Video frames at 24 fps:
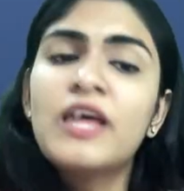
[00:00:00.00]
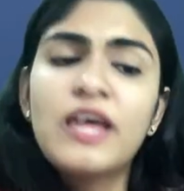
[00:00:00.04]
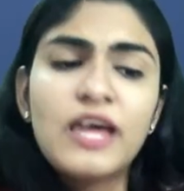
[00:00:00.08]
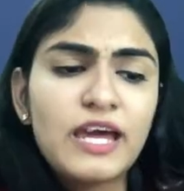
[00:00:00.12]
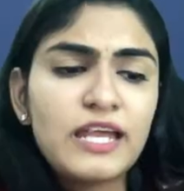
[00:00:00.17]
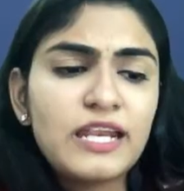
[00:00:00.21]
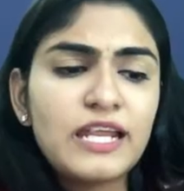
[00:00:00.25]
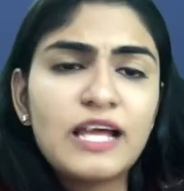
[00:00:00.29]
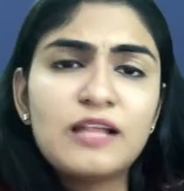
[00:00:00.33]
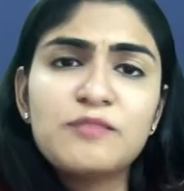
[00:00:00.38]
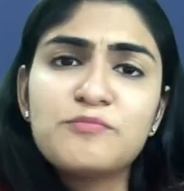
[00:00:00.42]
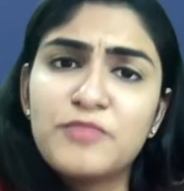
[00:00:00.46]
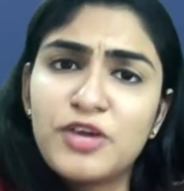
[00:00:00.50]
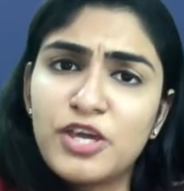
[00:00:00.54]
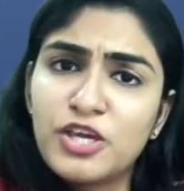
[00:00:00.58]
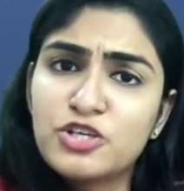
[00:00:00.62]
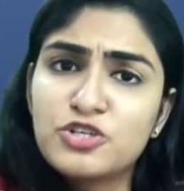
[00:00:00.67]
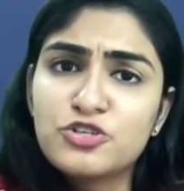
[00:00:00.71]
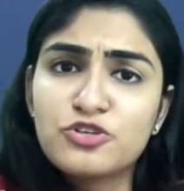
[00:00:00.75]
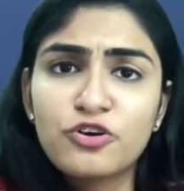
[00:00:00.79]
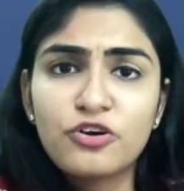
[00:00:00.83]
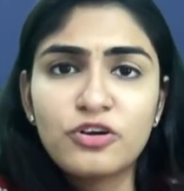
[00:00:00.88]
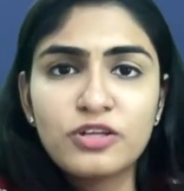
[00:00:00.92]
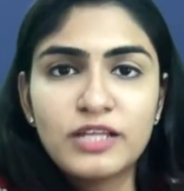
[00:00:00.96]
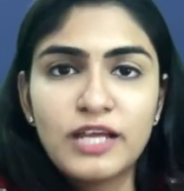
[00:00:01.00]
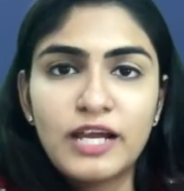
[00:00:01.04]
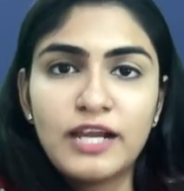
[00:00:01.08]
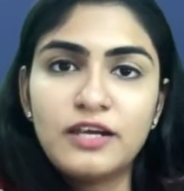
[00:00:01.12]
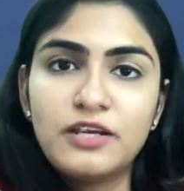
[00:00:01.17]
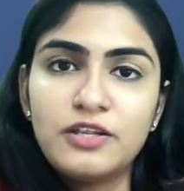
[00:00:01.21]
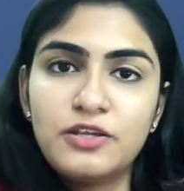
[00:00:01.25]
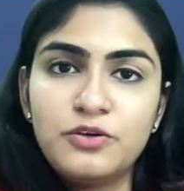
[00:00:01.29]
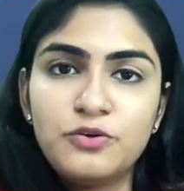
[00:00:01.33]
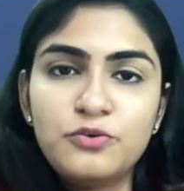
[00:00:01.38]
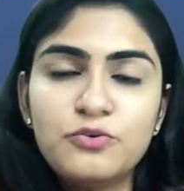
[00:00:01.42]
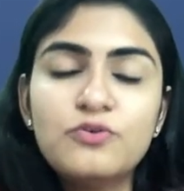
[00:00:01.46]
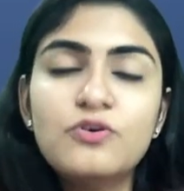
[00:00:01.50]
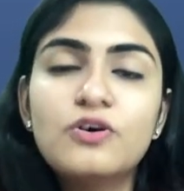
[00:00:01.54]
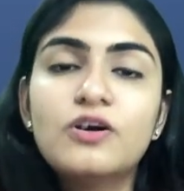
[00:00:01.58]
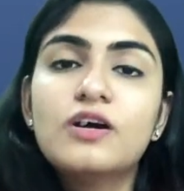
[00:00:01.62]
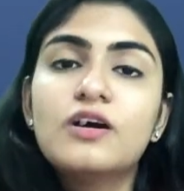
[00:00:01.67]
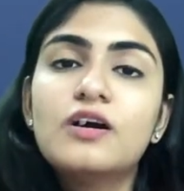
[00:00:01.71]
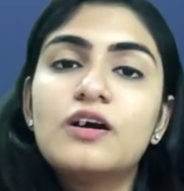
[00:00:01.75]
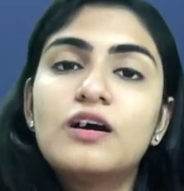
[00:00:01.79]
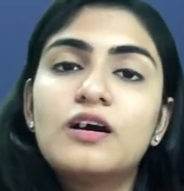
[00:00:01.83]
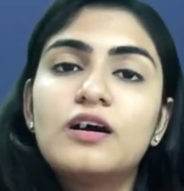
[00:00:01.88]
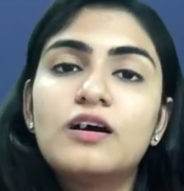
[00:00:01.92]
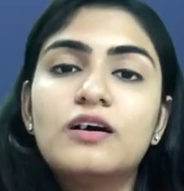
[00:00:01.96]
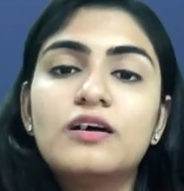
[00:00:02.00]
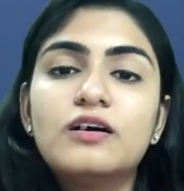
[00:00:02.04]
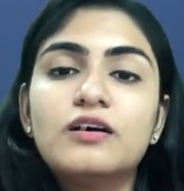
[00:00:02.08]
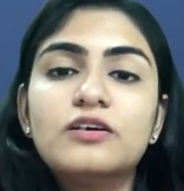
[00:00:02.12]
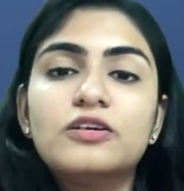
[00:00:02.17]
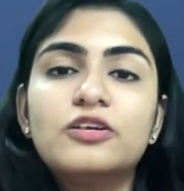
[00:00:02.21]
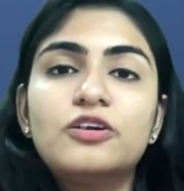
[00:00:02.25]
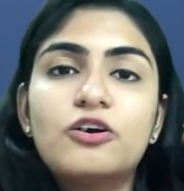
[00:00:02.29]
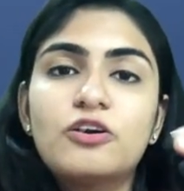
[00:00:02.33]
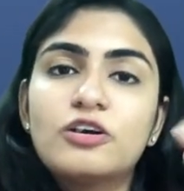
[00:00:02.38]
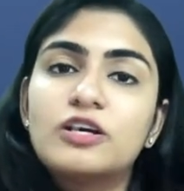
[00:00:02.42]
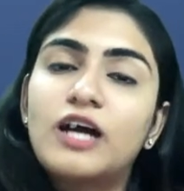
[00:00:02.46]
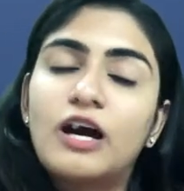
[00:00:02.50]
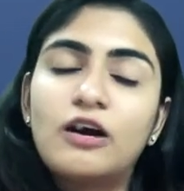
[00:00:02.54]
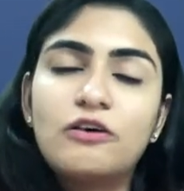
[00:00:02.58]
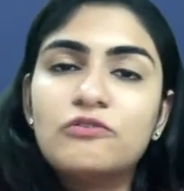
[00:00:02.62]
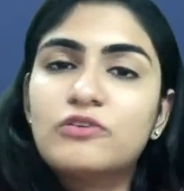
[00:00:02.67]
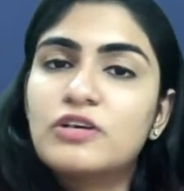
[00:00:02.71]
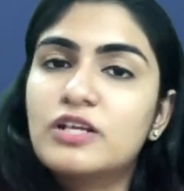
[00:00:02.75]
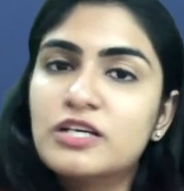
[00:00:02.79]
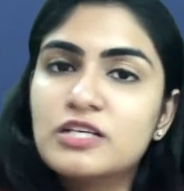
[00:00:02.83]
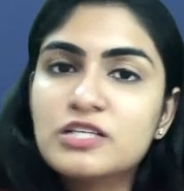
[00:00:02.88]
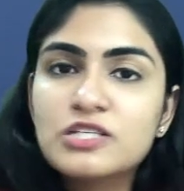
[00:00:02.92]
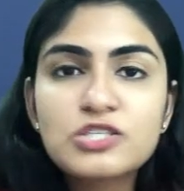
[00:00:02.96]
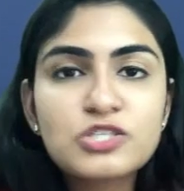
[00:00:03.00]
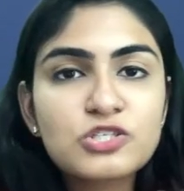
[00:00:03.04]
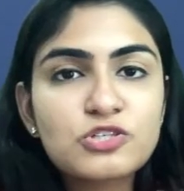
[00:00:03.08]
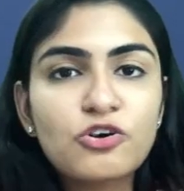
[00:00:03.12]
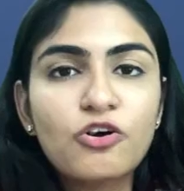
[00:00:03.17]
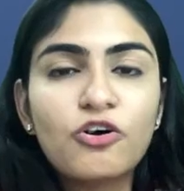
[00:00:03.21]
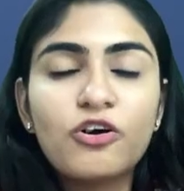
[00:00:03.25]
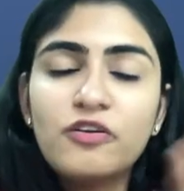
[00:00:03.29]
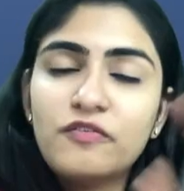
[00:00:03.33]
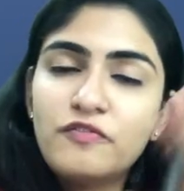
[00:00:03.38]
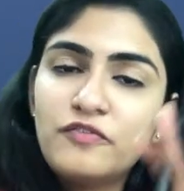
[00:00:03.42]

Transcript: and I'll make sure that your doubt is solved.